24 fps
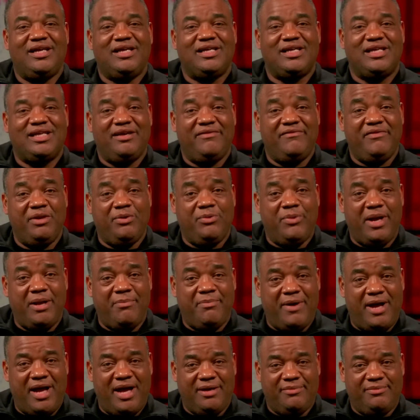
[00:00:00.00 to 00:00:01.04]
Giving away
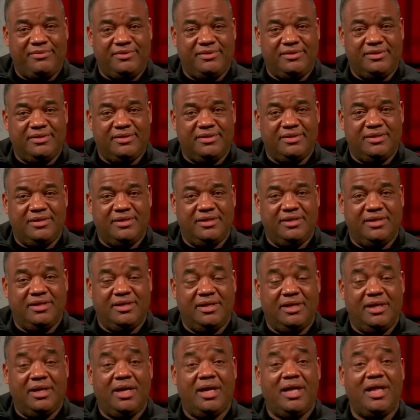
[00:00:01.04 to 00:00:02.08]
Bibles.
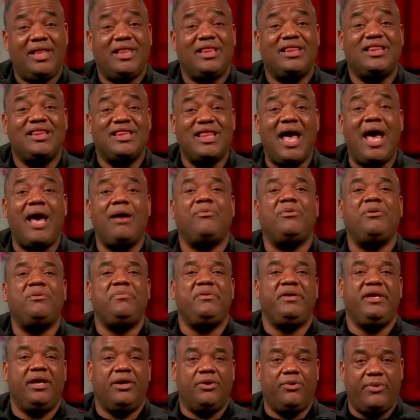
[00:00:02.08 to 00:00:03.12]
That would
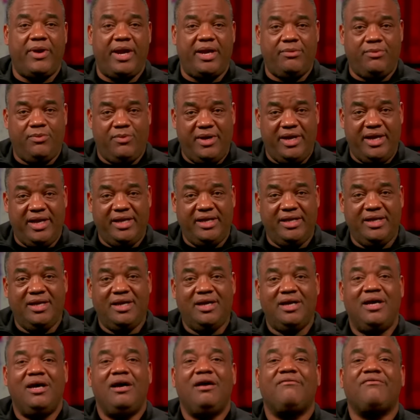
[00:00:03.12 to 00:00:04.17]
be a great way
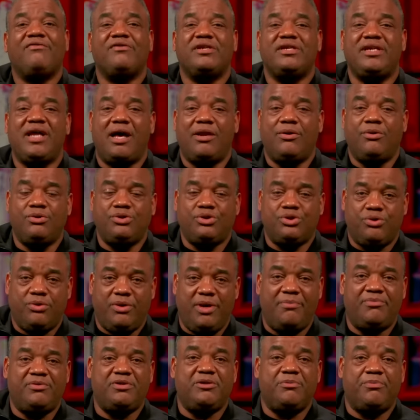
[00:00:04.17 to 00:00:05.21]
for Donald
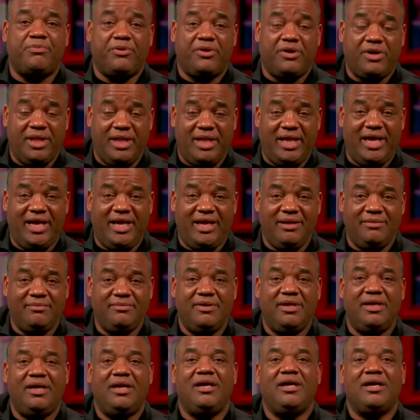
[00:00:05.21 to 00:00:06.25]
Trump to proclaim
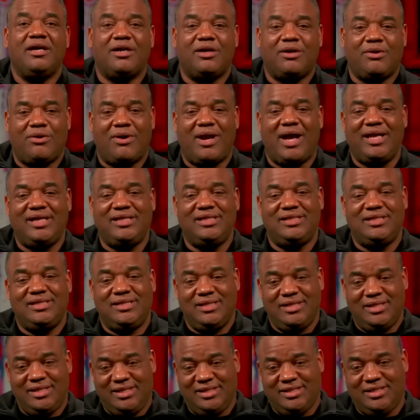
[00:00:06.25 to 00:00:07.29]
Christ
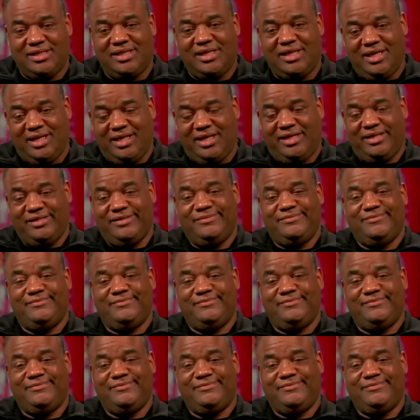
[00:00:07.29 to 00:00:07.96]
is King.